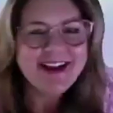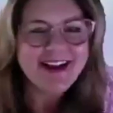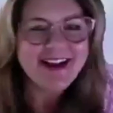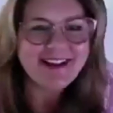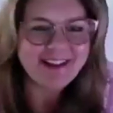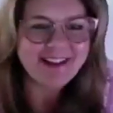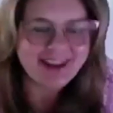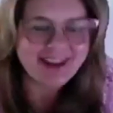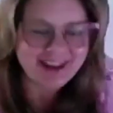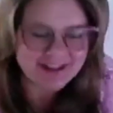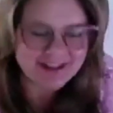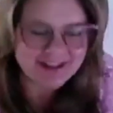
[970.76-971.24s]
All
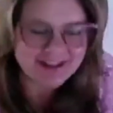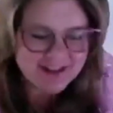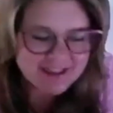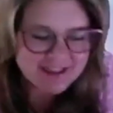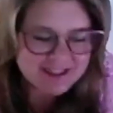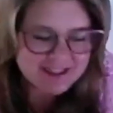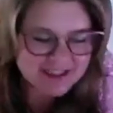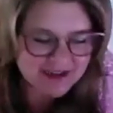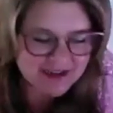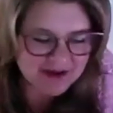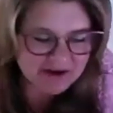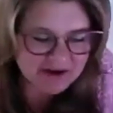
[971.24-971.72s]
right. Hi.
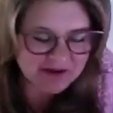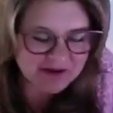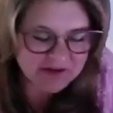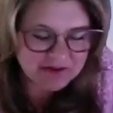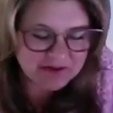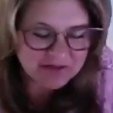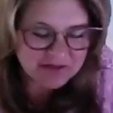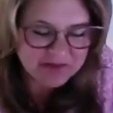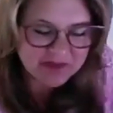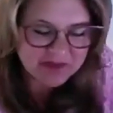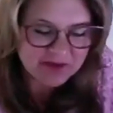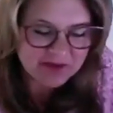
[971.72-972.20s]
So
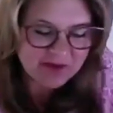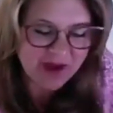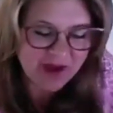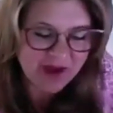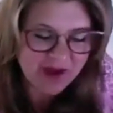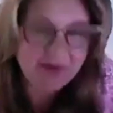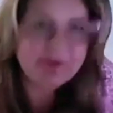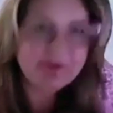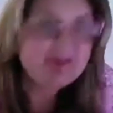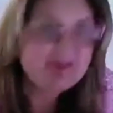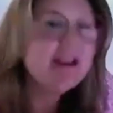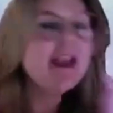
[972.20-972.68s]

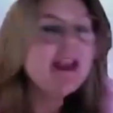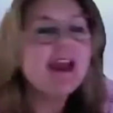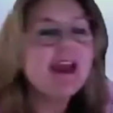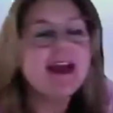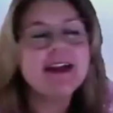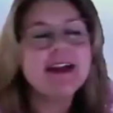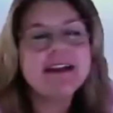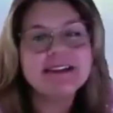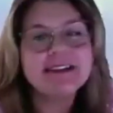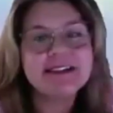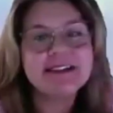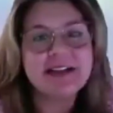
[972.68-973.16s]
Robin
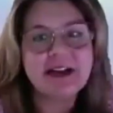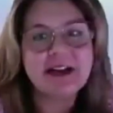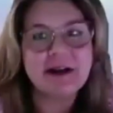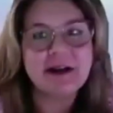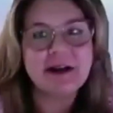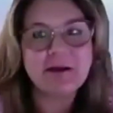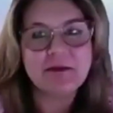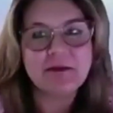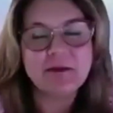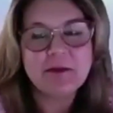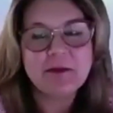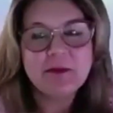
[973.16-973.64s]
has,
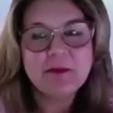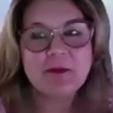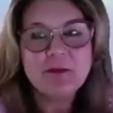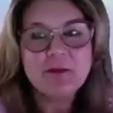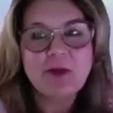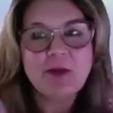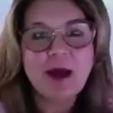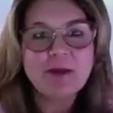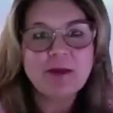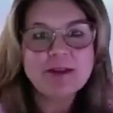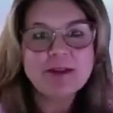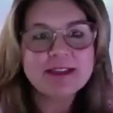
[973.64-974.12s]

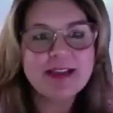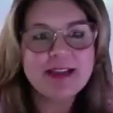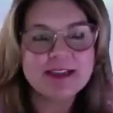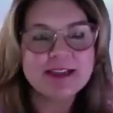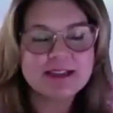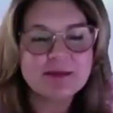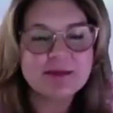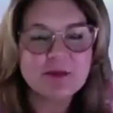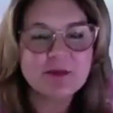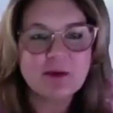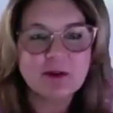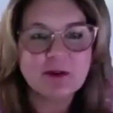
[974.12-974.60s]
Robin's got
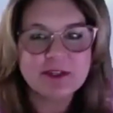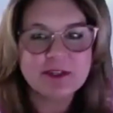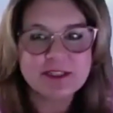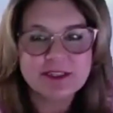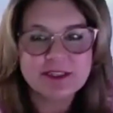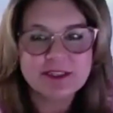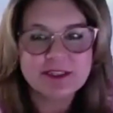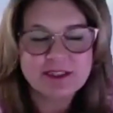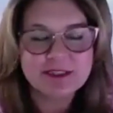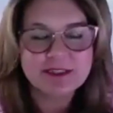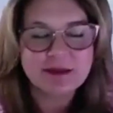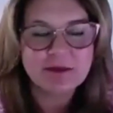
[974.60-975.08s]
some
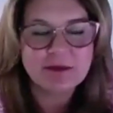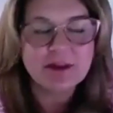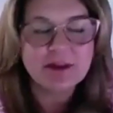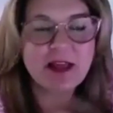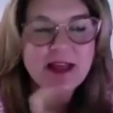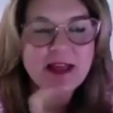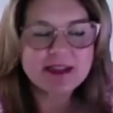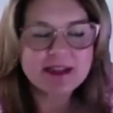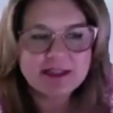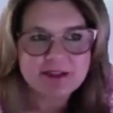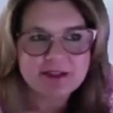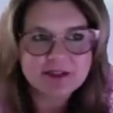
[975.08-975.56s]
courses, some
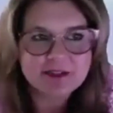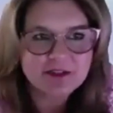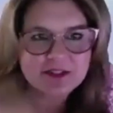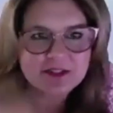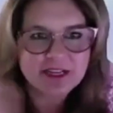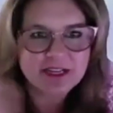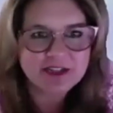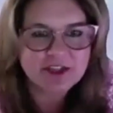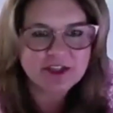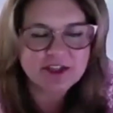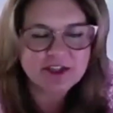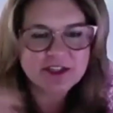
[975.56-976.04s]
classes or
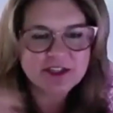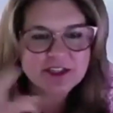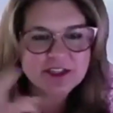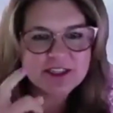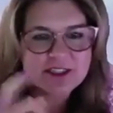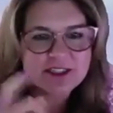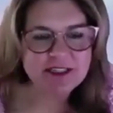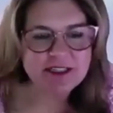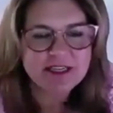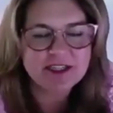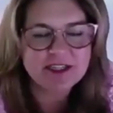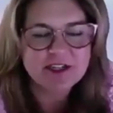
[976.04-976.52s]
sessions
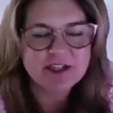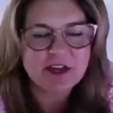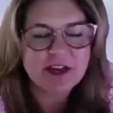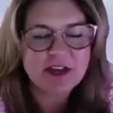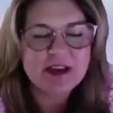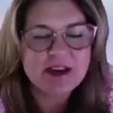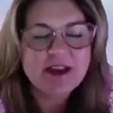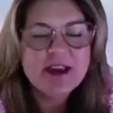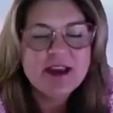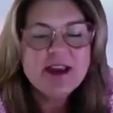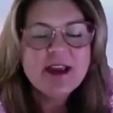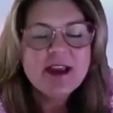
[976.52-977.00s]
she's
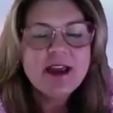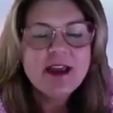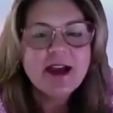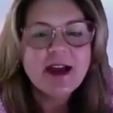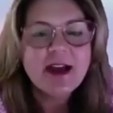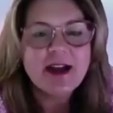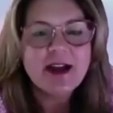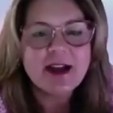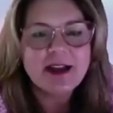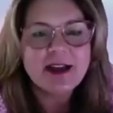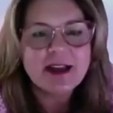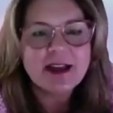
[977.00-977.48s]
teaching
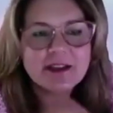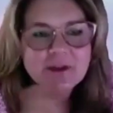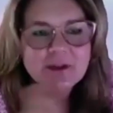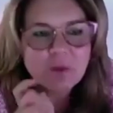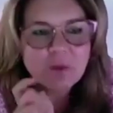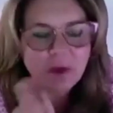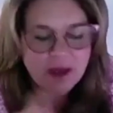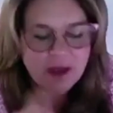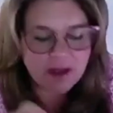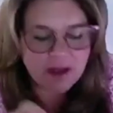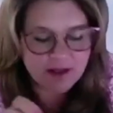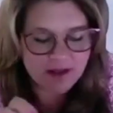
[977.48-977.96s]
as
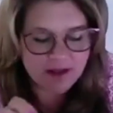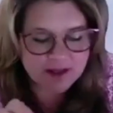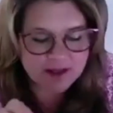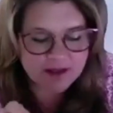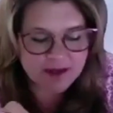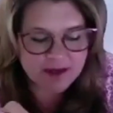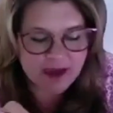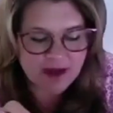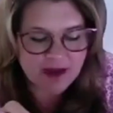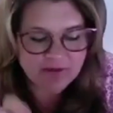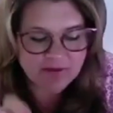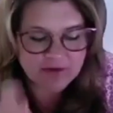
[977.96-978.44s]
well at the
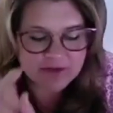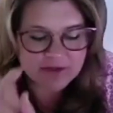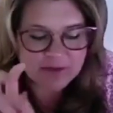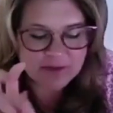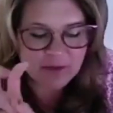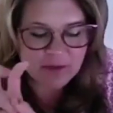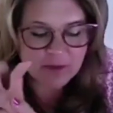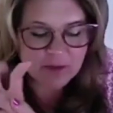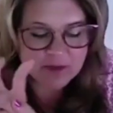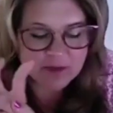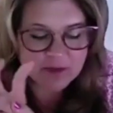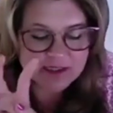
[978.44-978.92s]
conference.
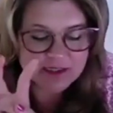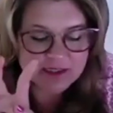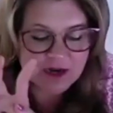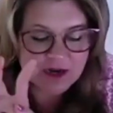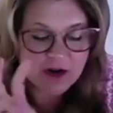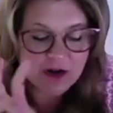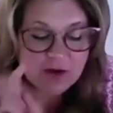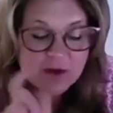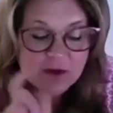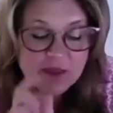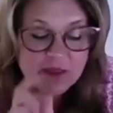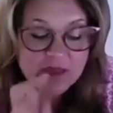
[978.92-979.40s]
But we'll
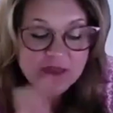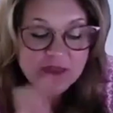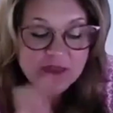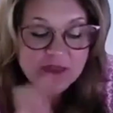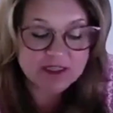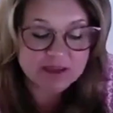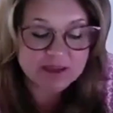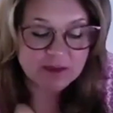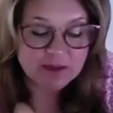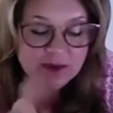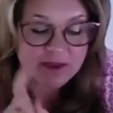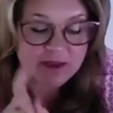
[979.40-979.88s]
start with
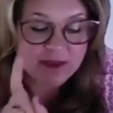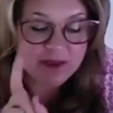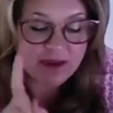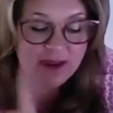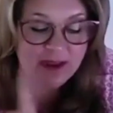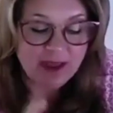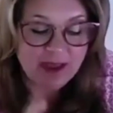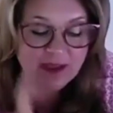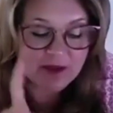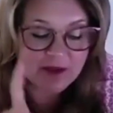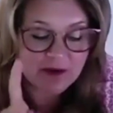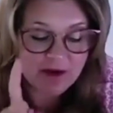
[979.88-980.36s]
this one that
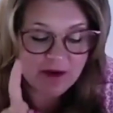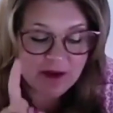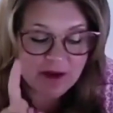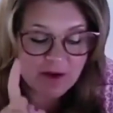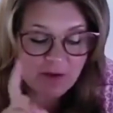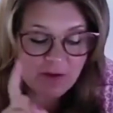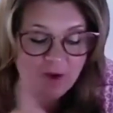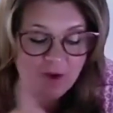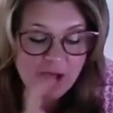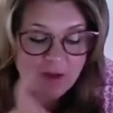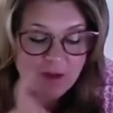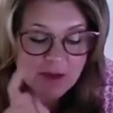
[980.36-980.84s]
Heather and
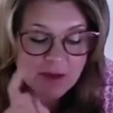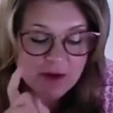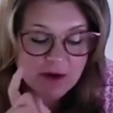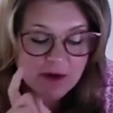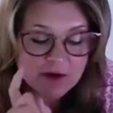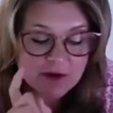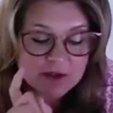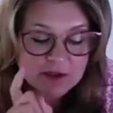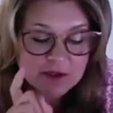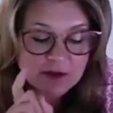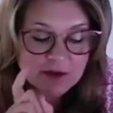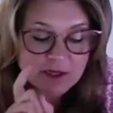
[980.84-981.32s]
Robin
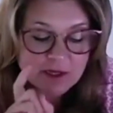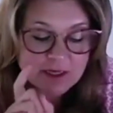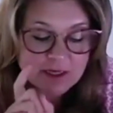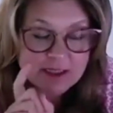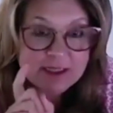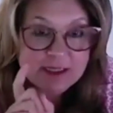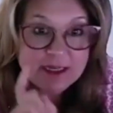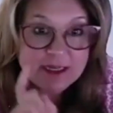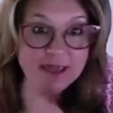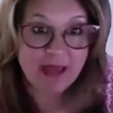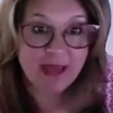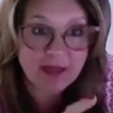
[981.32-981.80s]
are doing
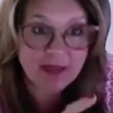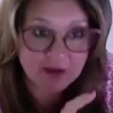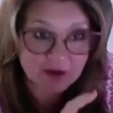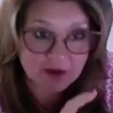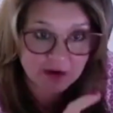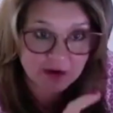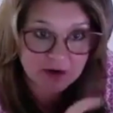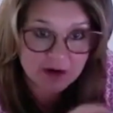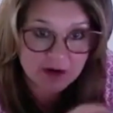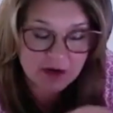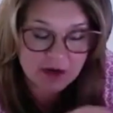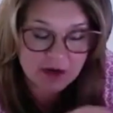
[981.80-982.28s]
together,